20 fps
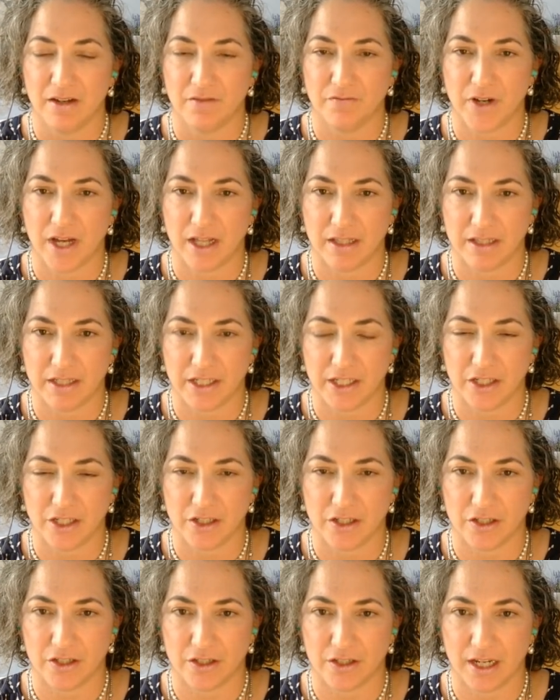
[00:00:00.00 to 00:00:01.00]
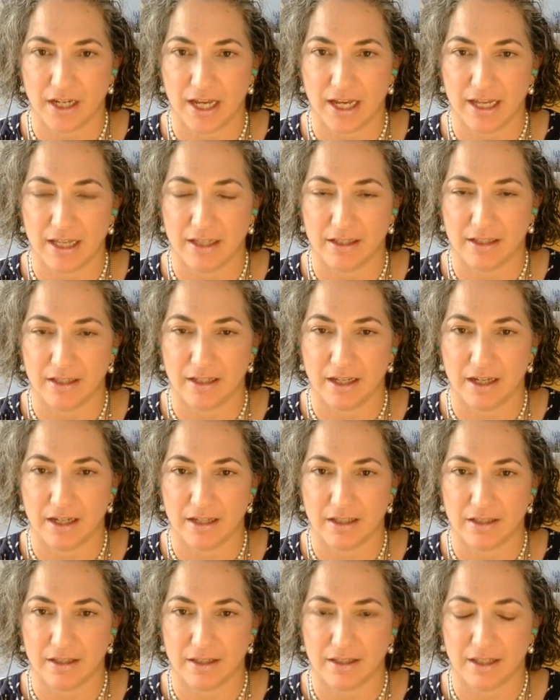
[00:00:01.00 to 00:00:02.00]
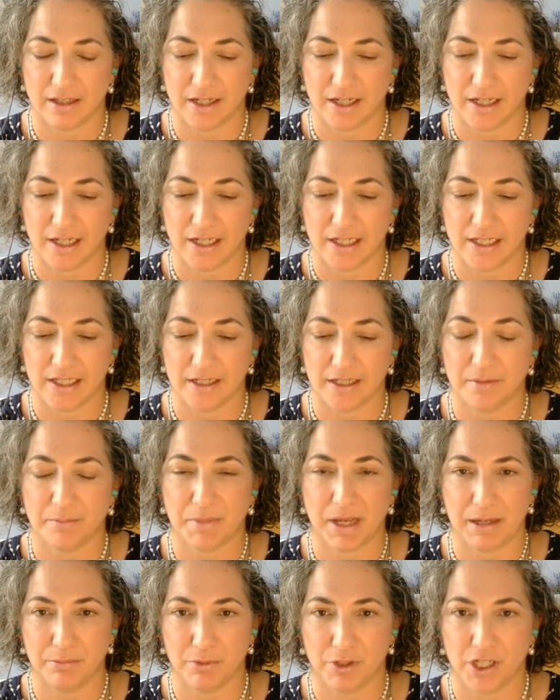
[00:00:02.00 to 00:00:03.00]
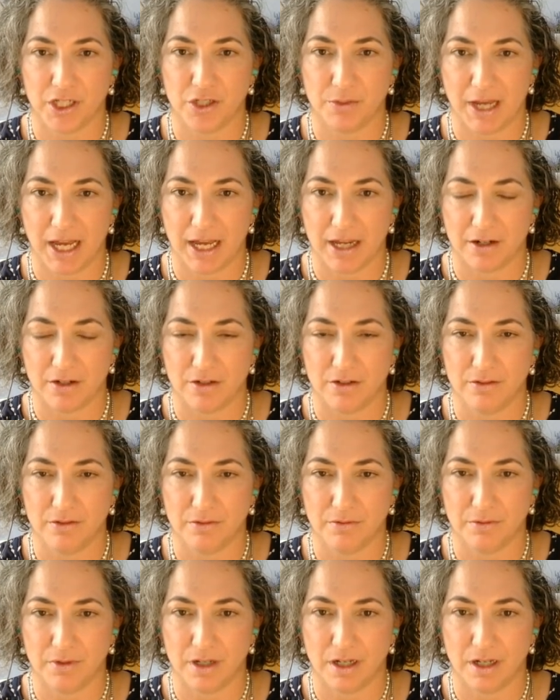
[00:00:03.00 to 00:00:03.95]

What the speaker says: volunteered at the Bay Bridge Paddle,